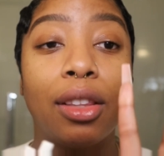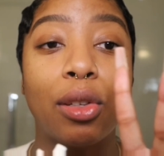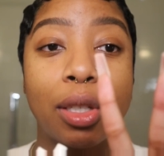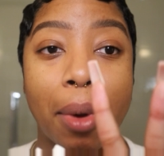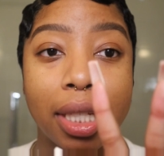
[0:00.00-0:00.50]

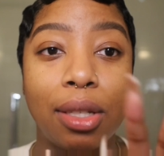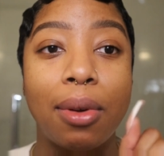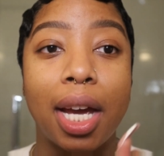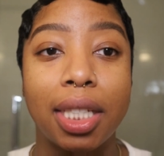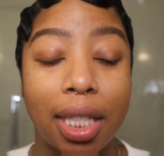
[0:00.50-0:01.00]
Those are my
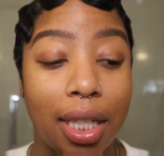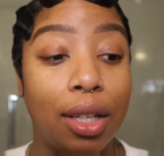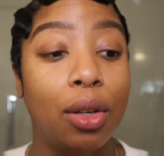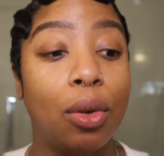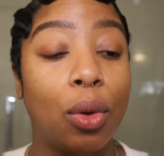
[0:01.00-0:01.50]
2
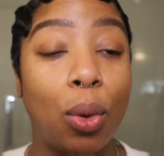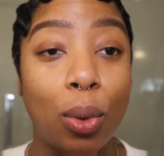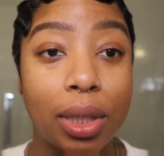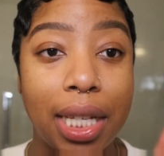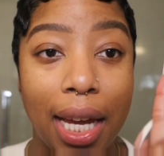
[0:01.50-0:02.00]
actually.
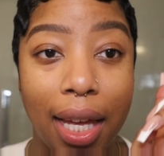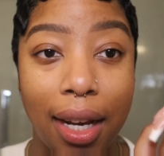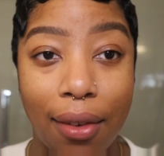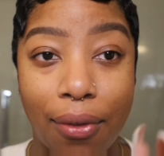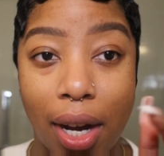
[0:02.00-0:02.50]
Cool
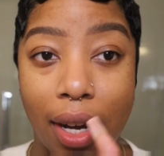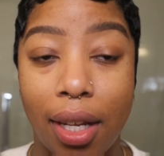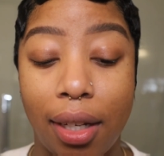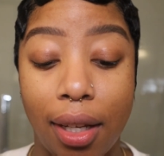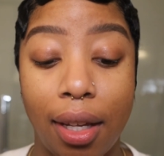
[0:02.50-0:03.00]
Tan and
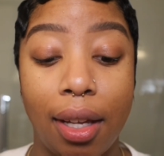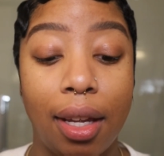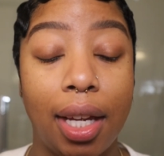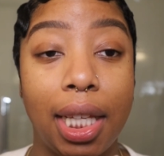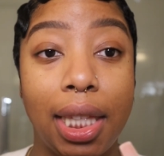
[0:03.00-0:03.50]
Fawn.
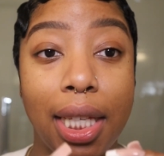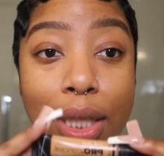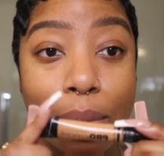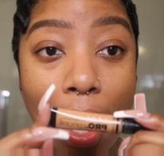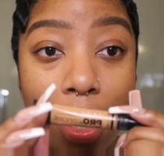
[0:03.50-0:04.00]

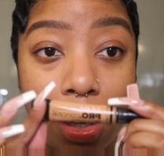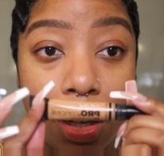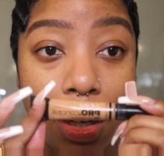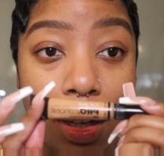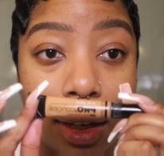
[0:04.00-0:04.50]
These right
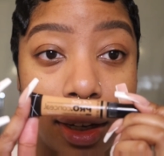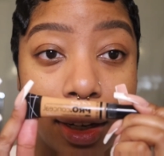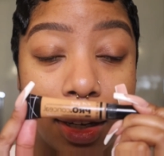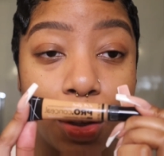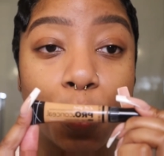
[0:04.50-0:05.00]
here,
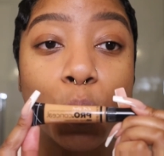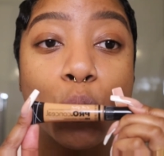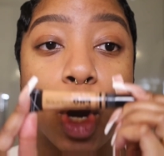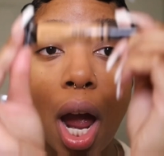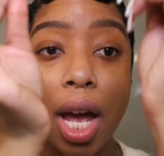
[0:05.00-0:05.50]

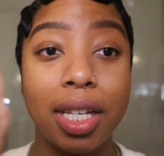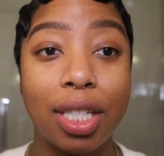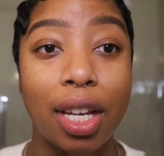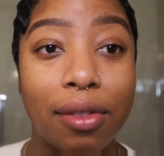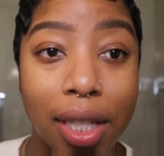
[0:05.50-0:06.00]

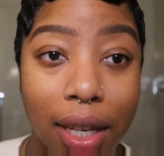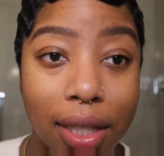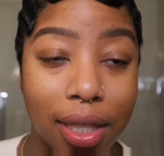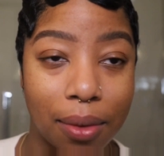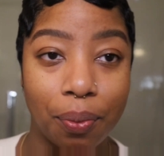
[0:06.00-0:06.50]
chef's
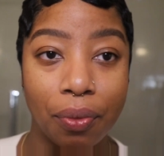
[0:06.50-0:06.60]
kiss.